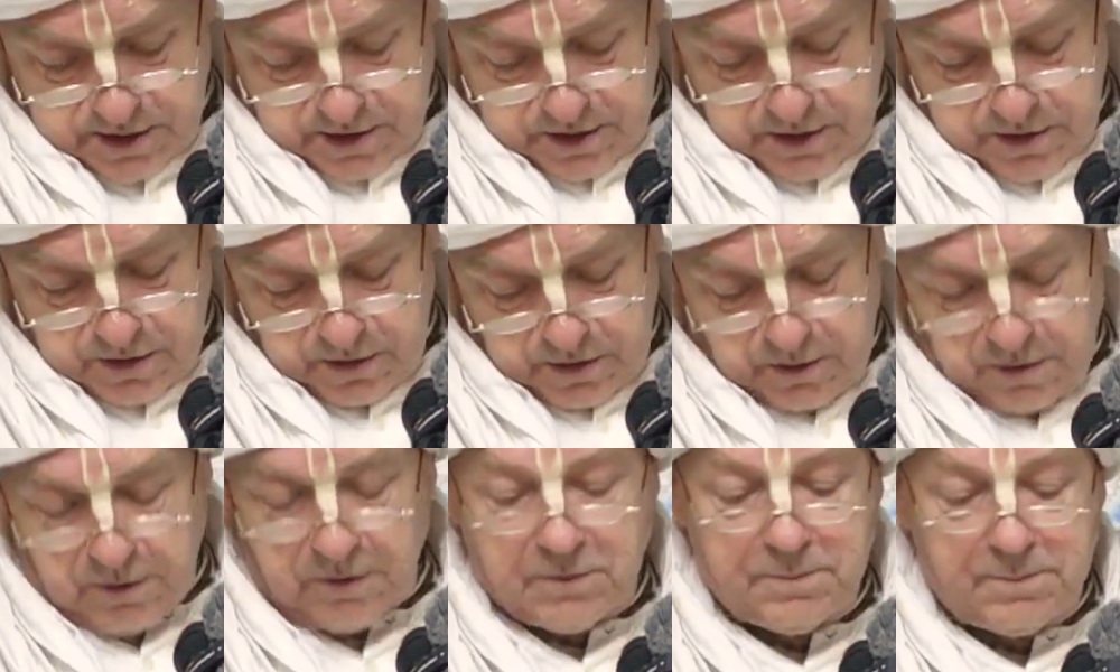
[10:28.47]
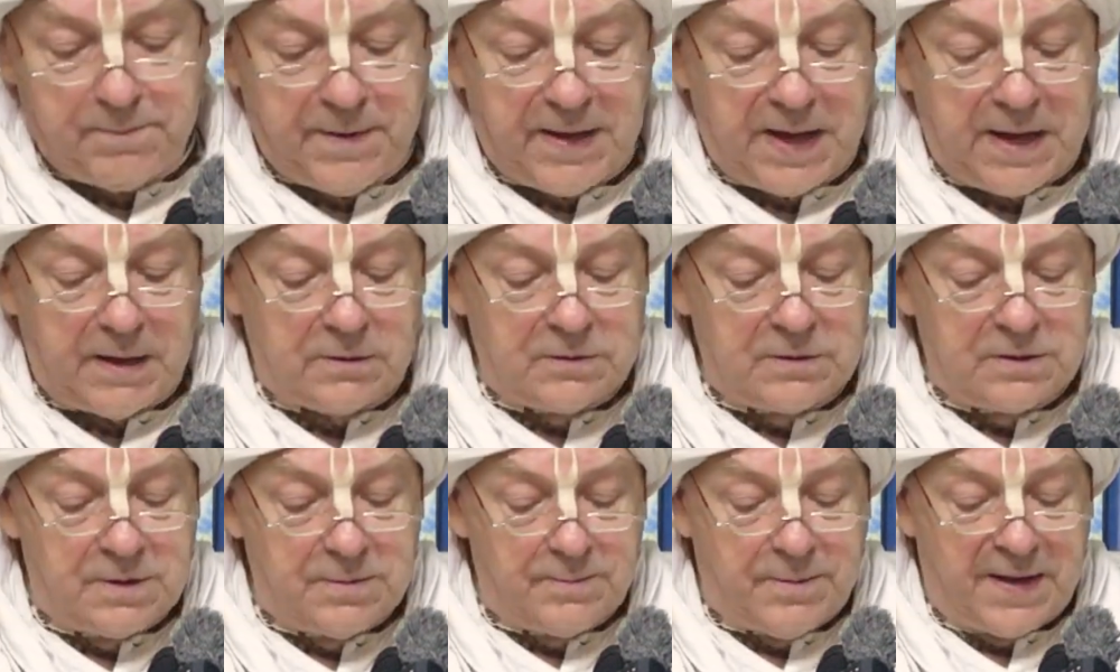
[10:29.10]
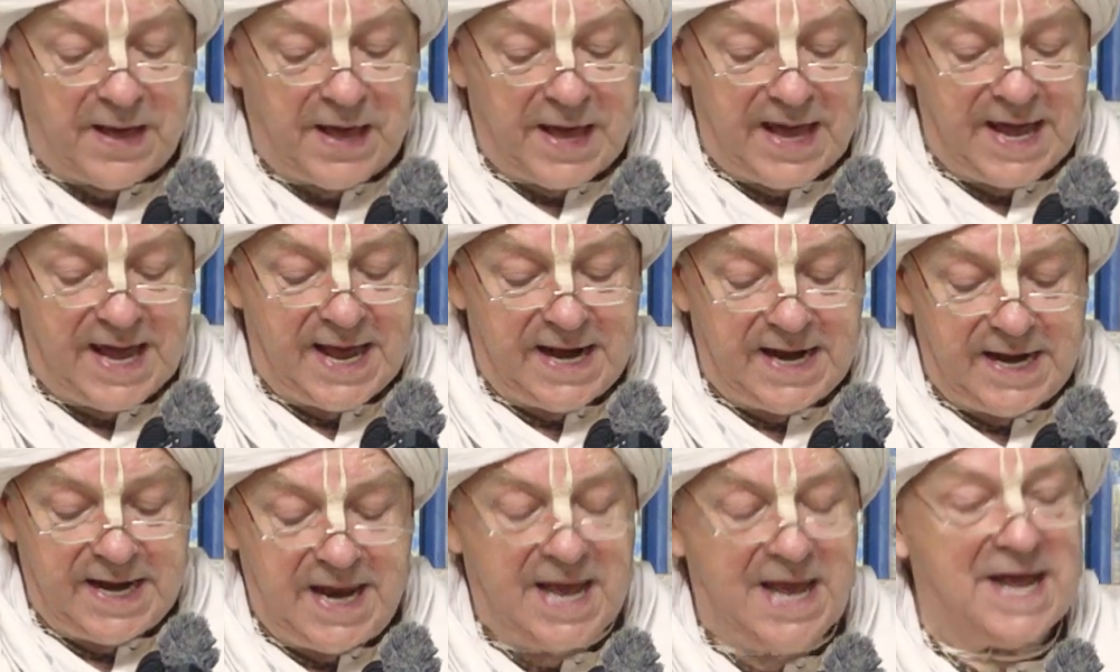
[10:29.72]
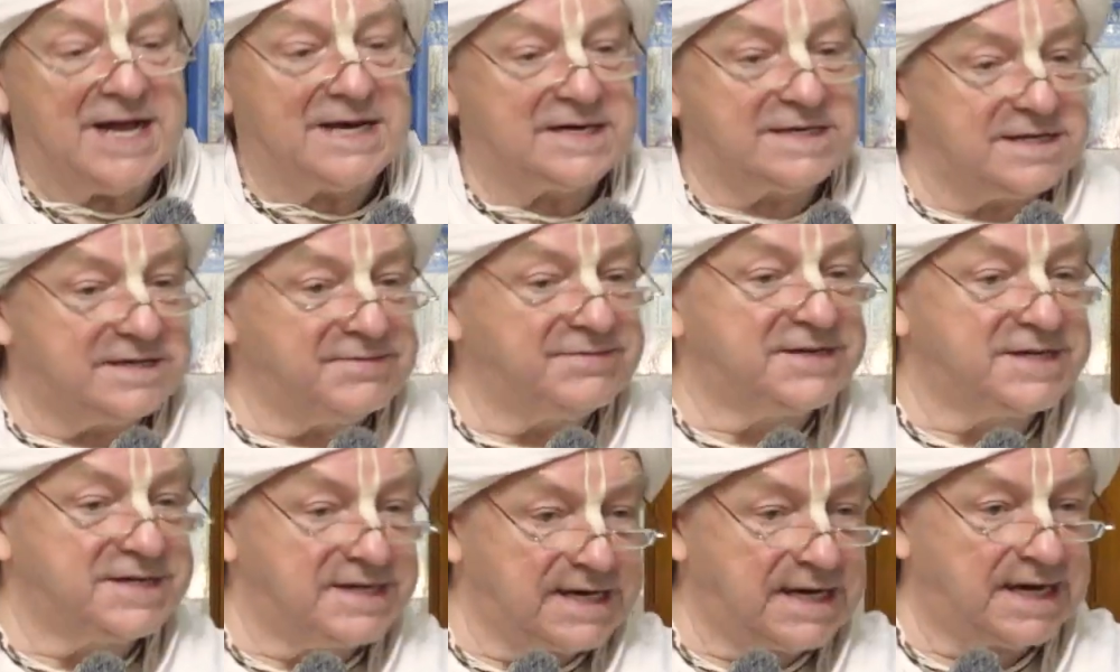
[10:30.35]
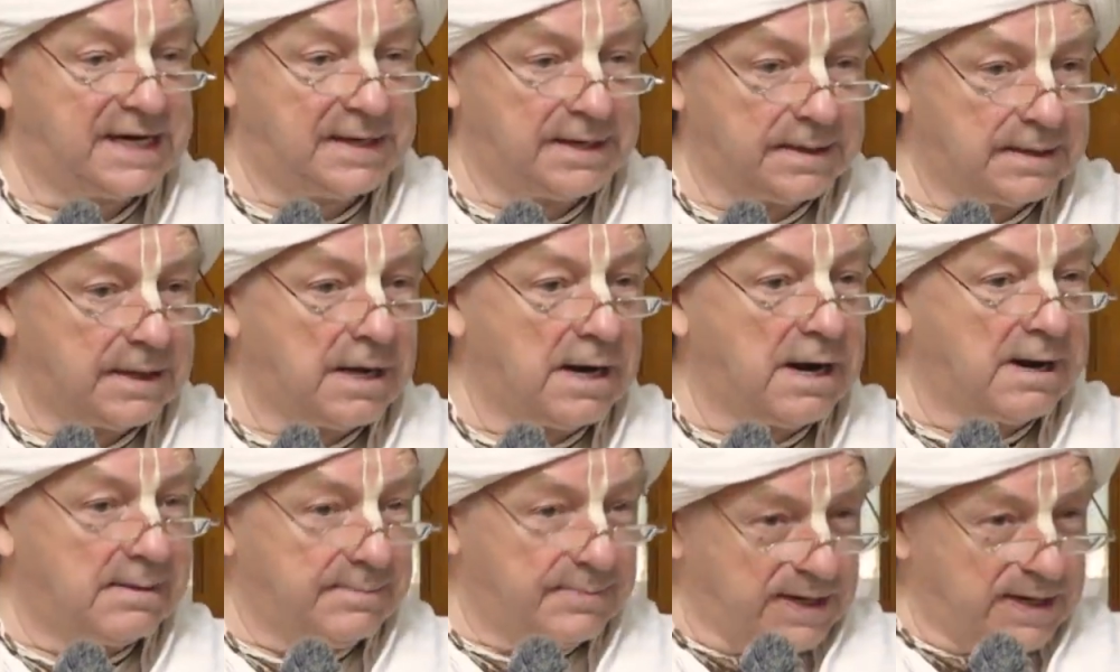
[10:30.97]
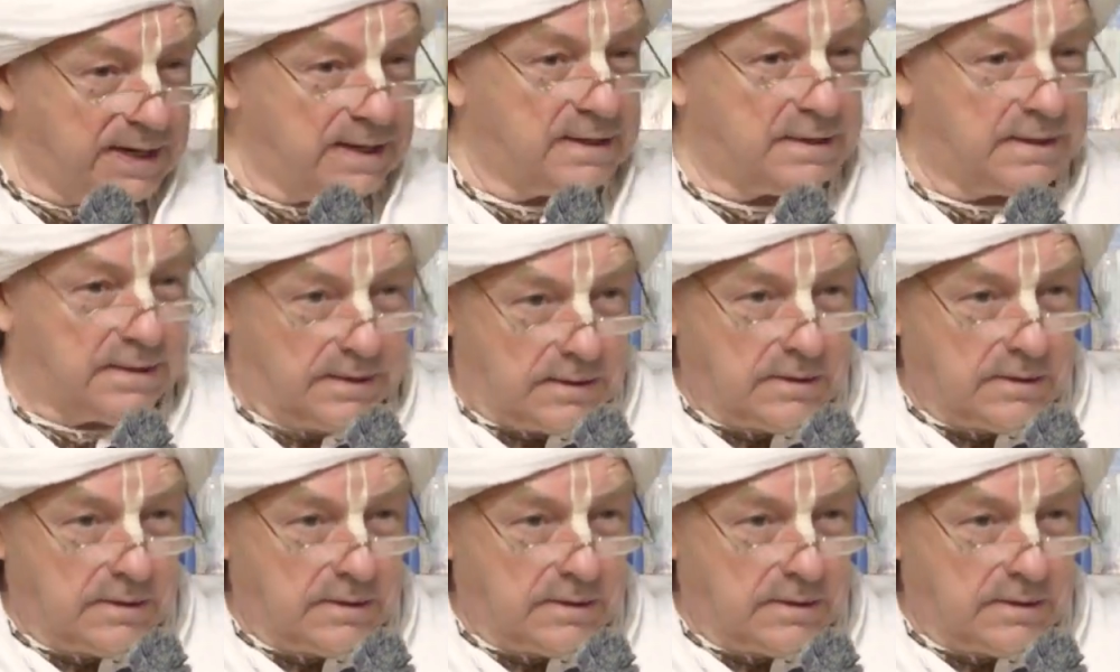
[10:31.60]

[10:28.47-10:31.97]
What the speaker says: not bound by any activity, karma,